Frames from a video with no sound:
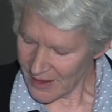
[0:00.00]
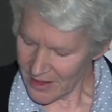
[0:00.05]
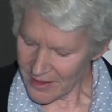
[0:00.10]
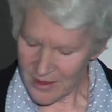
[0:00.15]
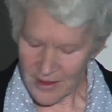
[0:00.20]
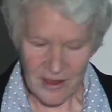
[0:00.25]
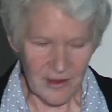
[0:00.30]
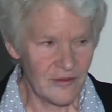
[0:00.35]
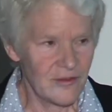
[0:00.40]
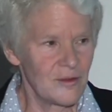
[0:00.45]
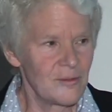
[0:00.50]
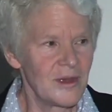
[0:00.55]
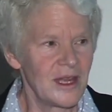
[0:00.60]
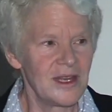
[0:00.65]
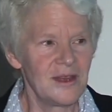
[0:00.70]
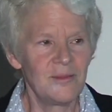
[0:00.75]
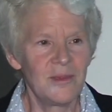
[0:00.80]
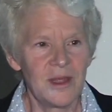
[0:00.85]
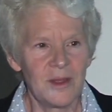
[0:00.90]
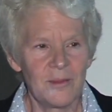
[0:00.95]
I think for
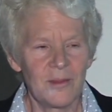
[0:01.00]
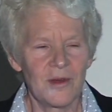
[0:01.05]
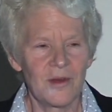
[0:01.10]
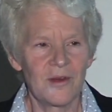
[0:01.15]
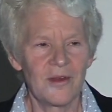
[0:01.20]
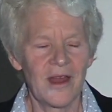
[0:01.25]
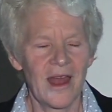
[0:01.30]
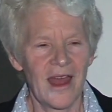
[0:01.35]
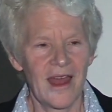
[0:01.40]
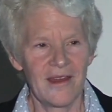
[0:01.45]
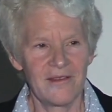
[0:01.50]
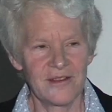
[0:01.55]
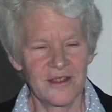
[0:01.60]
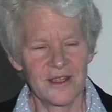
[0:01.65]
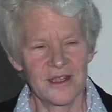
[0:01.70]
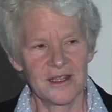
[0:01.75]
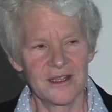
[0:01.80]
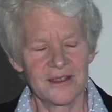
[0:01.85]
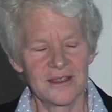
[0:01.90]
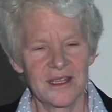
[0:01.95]
many people,
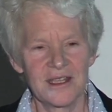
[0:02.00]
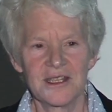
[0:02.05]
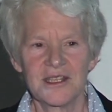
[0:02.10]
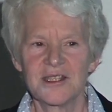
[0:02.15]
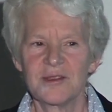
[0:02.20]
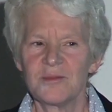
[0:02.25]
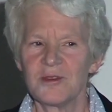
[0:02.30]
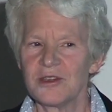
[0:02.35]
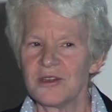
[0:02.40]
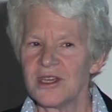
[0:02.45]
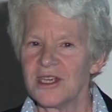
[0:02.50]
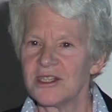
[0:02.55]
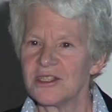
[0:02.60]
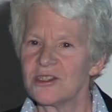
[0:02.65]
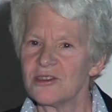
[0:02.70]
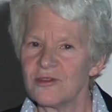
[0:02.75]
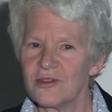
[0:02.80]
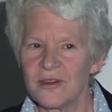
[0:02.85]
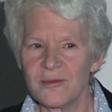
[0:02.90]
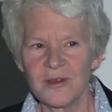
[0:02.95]
having the
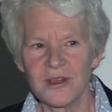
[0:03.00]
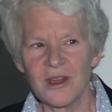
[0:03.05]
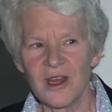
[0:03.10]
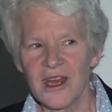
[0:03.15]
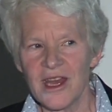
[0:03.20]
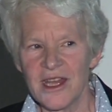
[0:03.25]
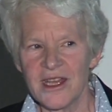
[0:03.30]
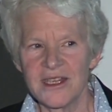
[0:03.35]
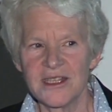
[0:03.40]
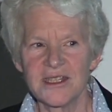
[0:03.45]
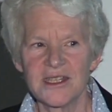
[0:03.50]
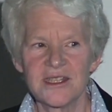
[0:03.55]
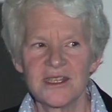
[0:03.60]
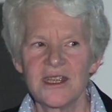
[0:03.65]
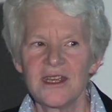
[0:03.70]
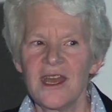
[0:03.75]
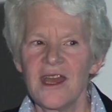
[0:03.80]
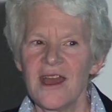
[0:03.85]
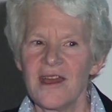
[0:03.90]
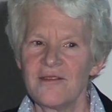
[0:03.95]
experience normalized,
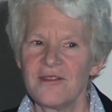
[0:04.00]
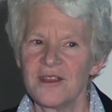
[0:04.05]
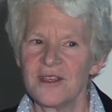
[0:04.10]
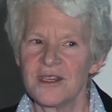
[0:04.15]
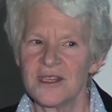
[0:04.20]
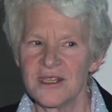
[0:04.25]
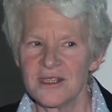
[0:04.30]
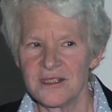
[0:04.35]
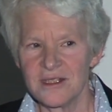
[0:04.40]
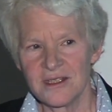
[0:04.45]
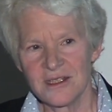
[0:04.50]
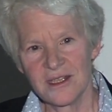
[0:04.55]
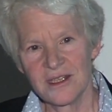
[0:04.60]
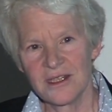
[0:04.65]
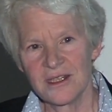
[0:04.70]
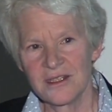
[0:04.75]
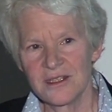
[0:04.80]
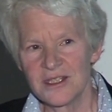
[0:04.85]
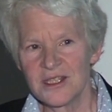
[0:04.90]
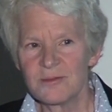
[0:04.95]
having it
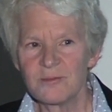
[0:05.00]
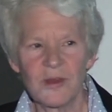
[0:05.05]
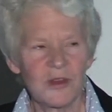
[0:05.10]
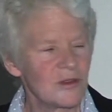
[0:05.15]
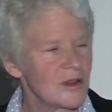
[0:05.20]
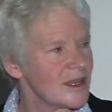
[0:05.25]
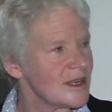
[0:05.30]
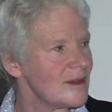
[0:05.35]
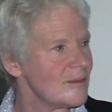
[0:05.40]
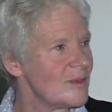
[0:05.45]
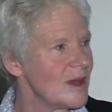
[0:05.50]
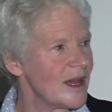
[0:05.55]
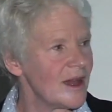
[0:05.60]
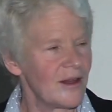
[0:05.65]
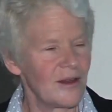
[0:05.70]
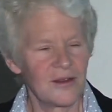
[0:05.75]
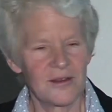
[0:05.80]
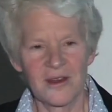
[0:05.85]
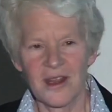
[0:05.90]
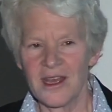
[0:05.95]
spoken
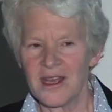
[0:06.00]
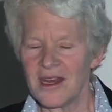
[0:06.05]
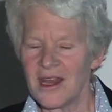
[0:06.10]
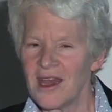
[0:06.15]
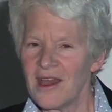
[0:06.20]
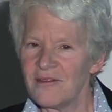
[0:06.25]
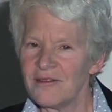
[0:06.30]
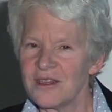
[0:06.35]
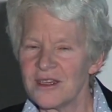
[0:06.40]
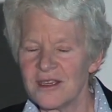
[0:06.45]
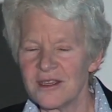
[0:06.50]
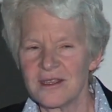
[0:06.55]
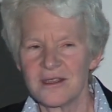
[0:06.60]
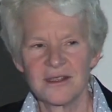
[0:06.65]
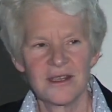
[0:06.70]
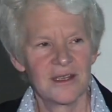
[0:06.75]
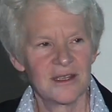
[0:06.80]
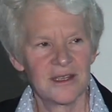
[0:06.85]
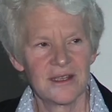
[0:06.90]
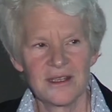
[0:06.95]
about and having
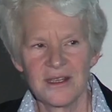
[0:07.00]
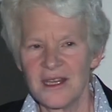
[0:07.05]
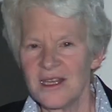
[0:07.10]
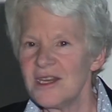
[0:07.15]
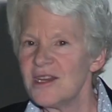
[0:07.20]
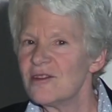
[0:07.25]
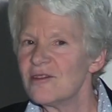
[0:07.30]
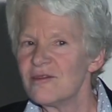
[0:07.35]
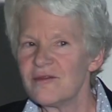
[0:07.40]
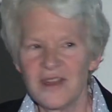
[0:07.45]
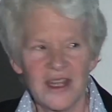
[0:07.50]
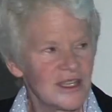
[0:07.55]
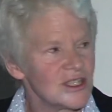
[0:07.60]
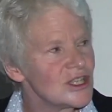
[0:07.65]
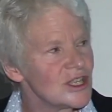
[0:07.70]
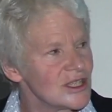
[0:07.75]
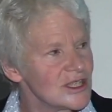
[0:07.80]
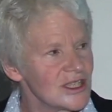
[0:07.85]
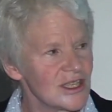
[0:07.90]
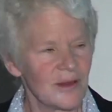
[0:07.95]
an
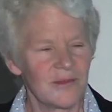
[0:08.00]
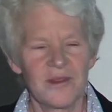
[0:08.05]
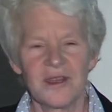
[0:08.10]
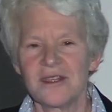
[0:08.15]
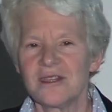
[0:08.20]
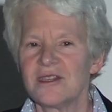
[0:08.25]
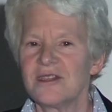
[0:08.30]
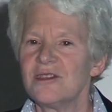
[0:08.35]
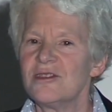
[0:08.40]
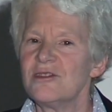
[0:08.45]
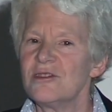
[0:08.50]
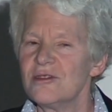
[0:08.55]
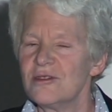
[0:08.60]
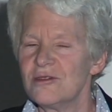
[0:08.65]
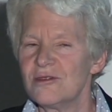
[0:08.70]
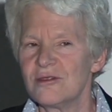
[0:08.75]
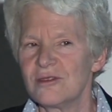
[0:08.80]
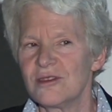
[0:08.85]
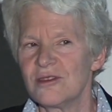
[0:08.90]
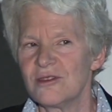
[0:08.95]
intervention, something to
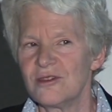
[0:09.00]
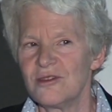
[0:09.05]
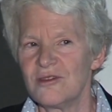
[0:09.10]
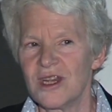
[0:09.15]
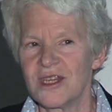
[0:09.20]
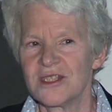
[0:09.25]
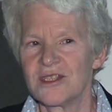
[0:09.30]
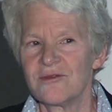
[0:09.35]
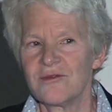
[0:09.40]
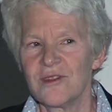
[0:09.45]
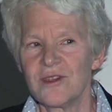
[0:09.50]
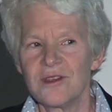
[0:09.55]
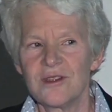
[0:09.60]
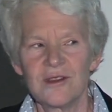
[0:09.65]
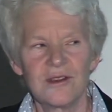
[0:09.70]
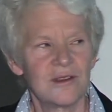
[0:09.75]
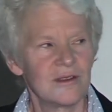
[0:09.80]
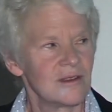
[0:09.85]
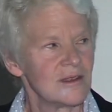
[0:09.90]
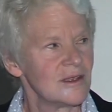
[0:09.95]
do to address
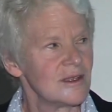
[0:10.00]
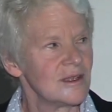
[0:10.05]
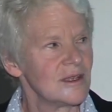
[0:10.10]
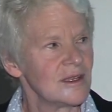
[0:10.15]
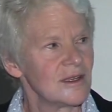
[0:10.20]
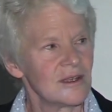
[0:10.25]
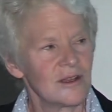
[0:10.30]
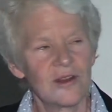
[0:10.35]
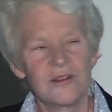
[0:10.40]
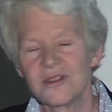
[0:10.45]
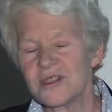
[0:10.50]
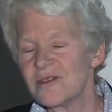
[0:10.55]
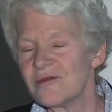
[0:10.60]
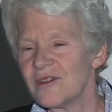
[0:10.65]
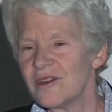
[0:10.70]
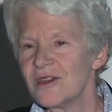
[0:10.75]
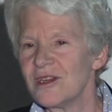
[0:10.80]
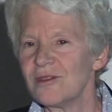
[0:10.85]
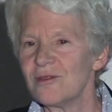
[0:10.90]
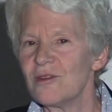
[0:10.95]
fear, goes a
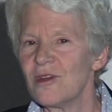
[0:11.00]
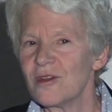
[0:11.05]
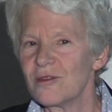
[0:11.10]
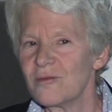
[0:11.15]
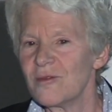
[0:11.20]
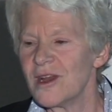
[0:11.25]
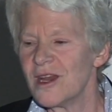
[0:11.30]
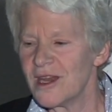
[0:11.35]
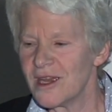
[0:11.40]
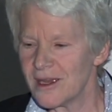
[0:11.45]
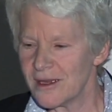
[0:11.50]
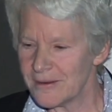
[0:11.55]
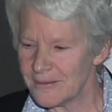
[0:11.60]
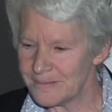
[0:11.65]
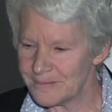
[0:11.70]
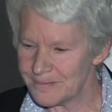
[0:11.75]
very long way.